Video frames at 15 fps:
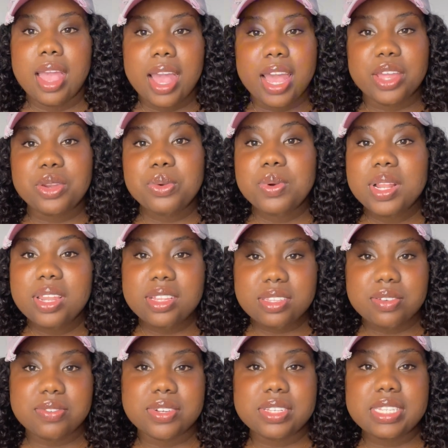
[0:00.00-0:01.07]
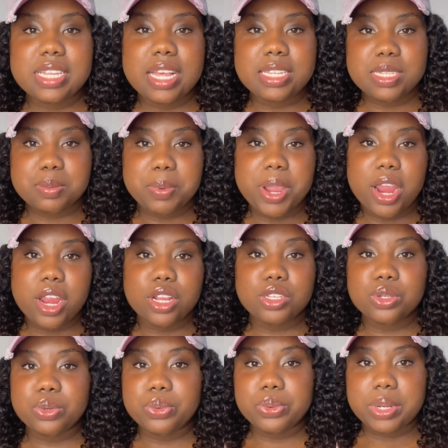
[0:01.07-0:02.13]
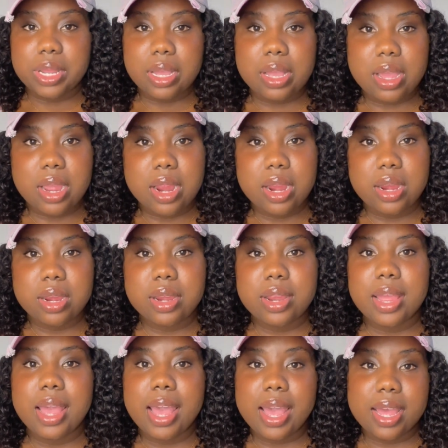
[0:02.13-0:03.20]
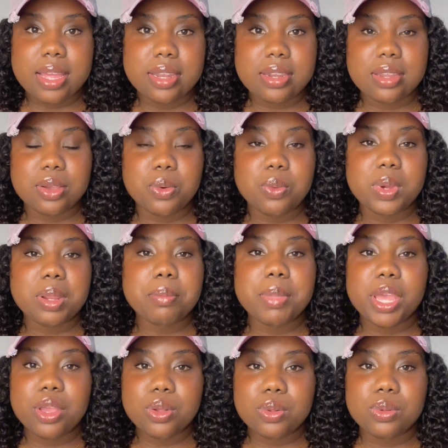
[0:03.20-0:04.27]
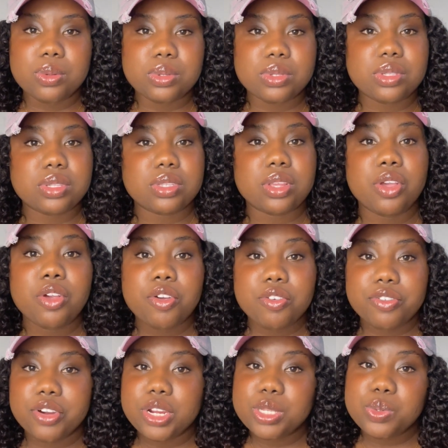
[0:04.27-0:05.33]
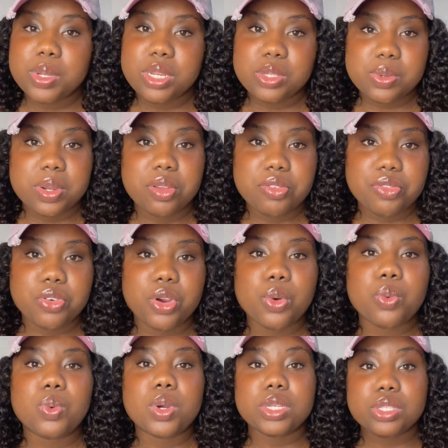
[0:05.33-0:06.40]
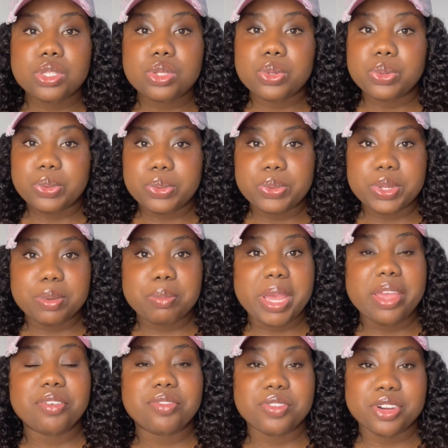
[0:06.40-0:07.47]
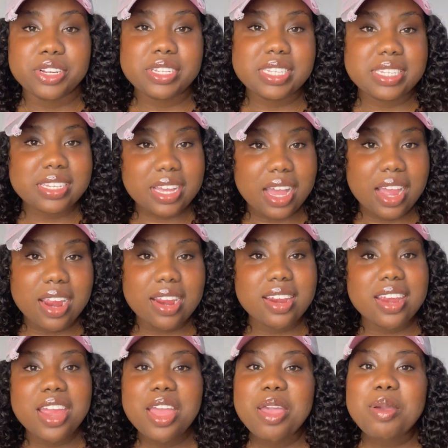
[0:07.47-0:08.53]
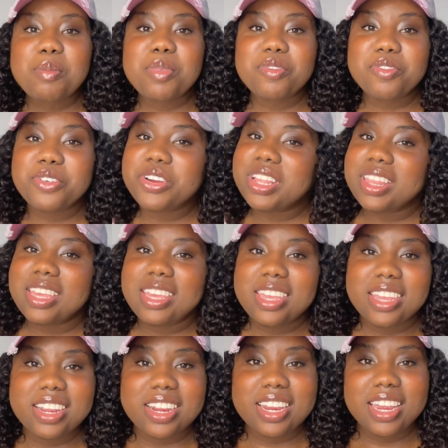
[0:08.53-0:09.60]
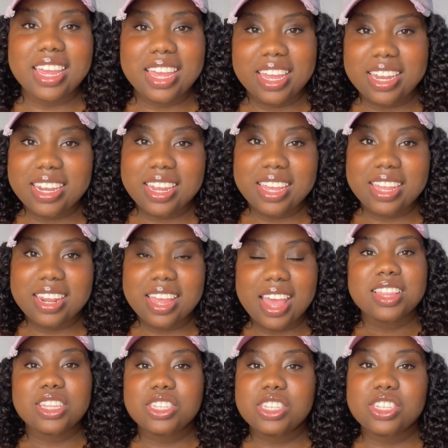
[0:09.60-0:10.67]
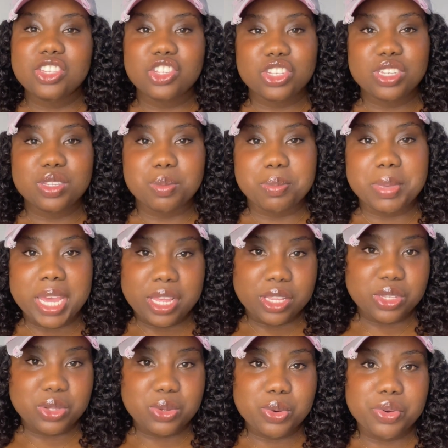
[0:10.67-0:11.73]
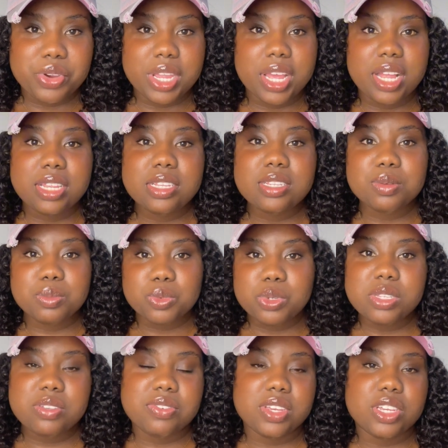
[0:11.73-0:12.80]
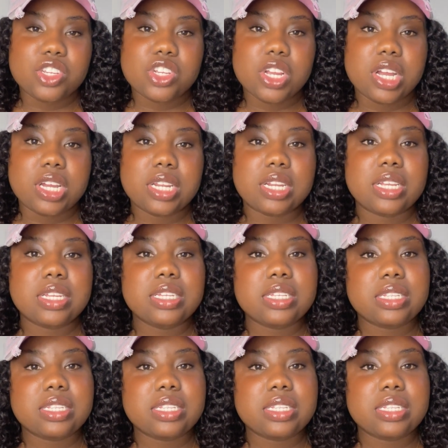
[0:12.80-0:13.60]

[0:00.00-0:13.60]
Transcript: I know a lot of us aspire to own a car, and one of my goals for 2024 was to own my first car before the year ended. This is just my story, a little motivation